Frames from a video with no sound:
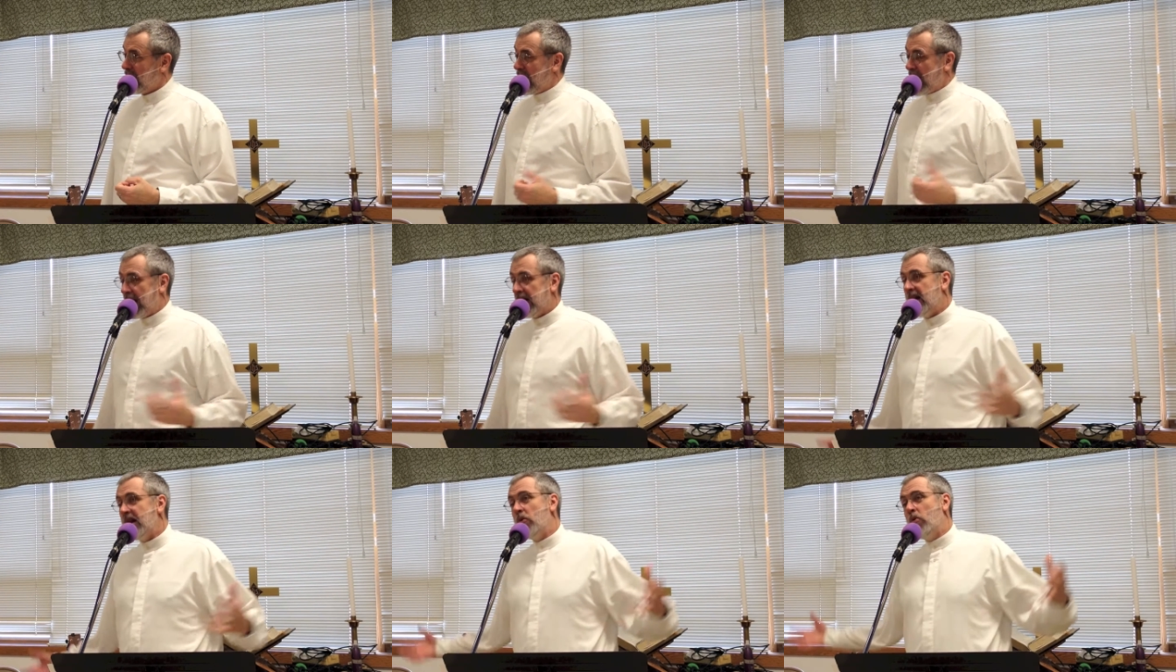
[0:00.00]

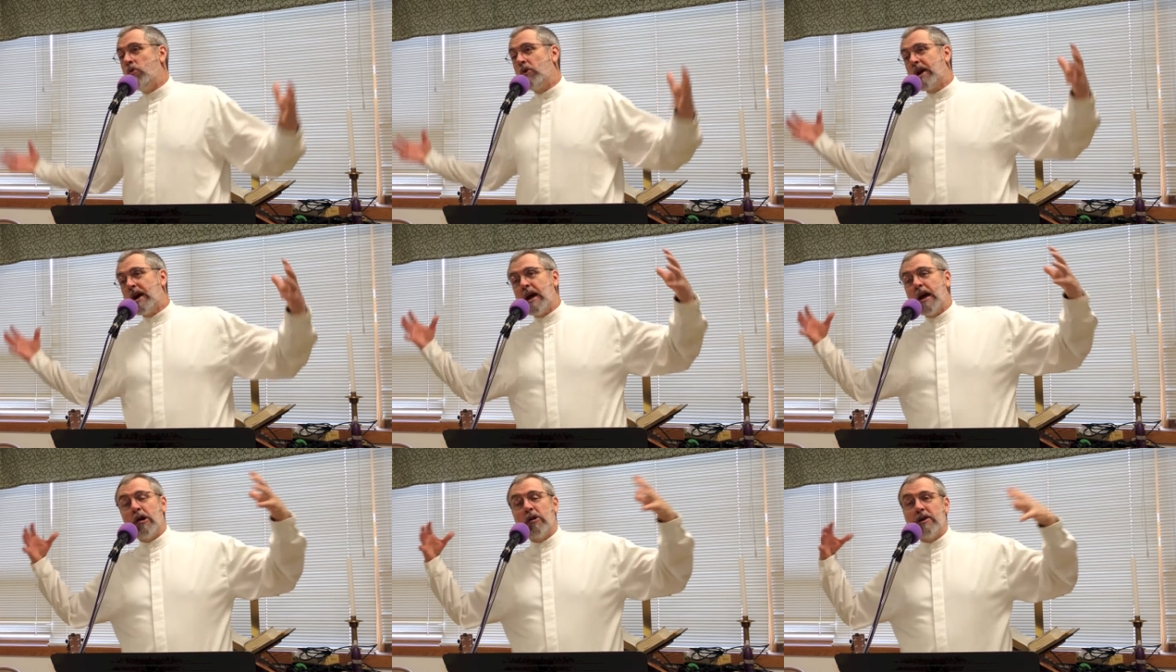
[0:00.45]
And he
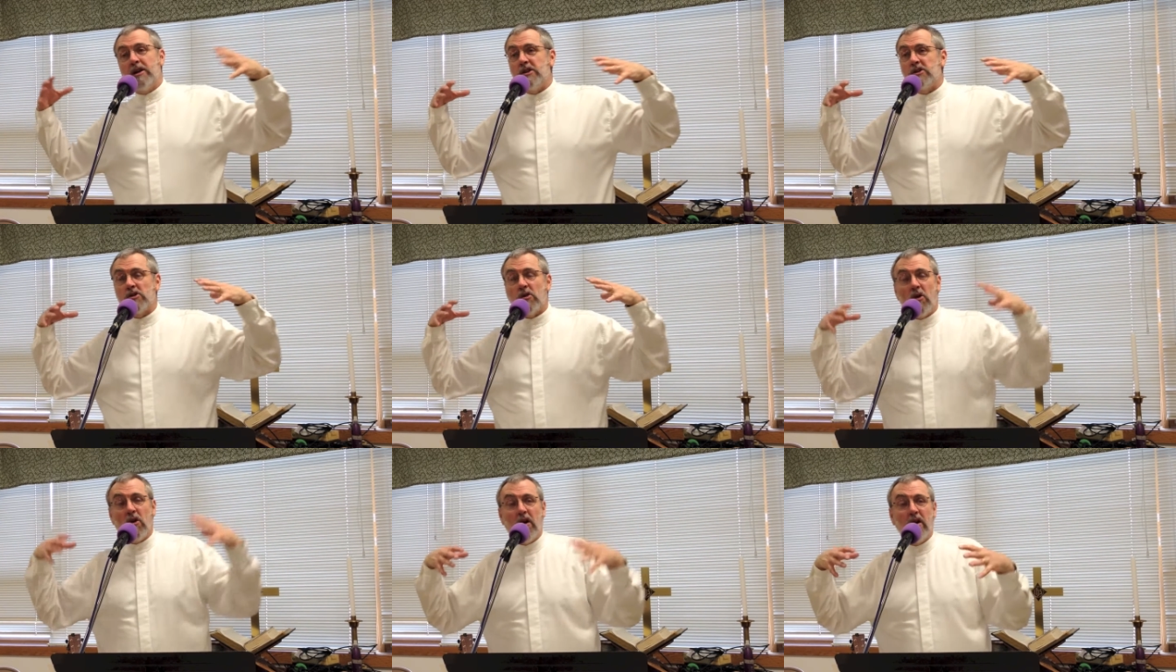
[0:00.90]

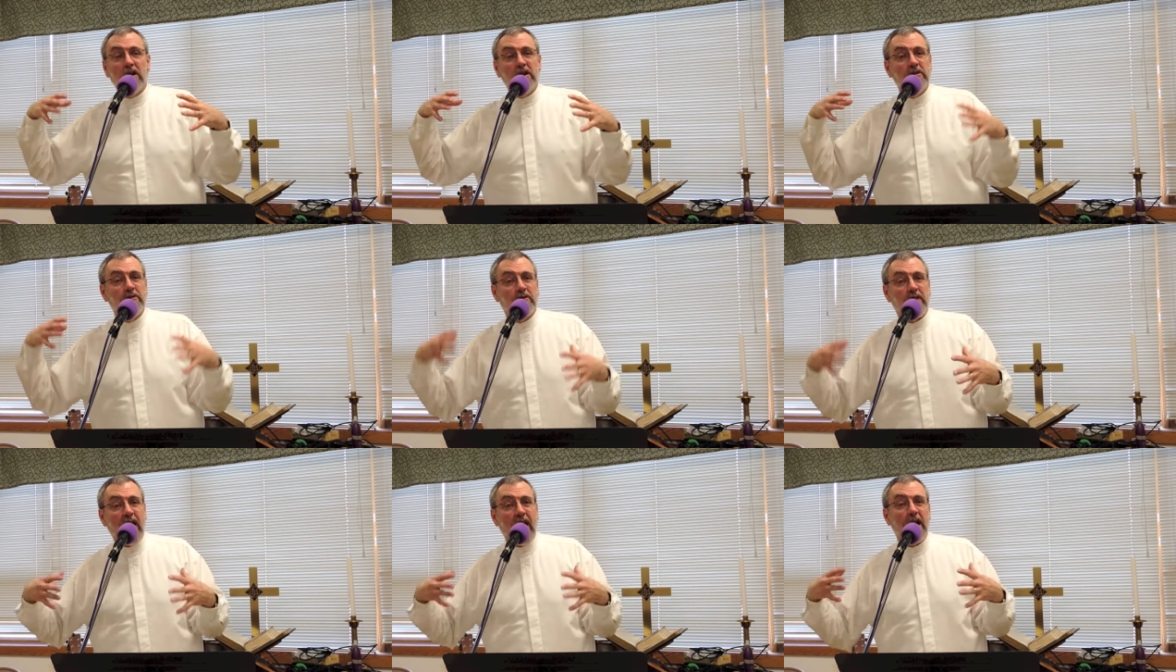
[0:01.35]
carries all
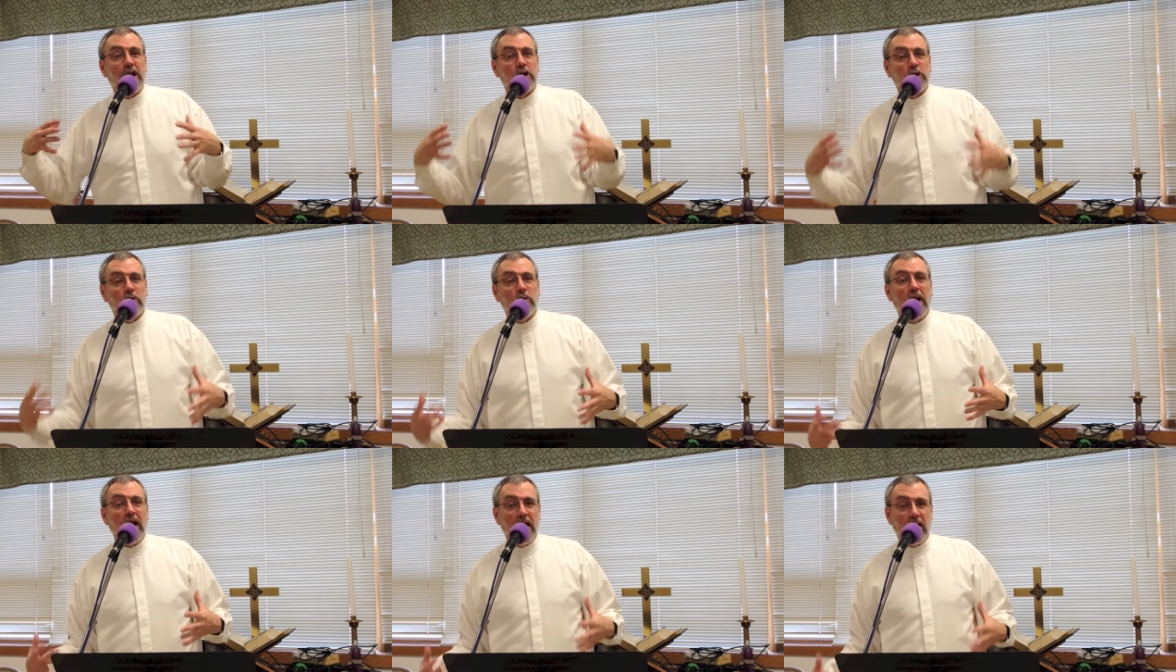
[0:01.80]
of that
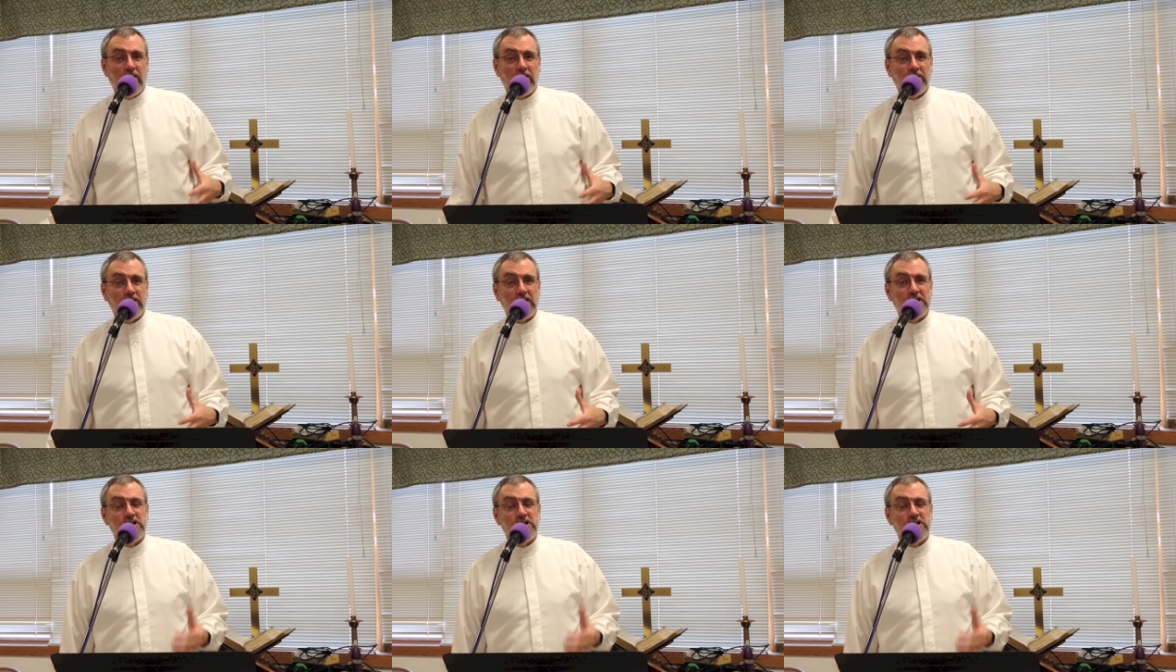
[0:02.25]
around.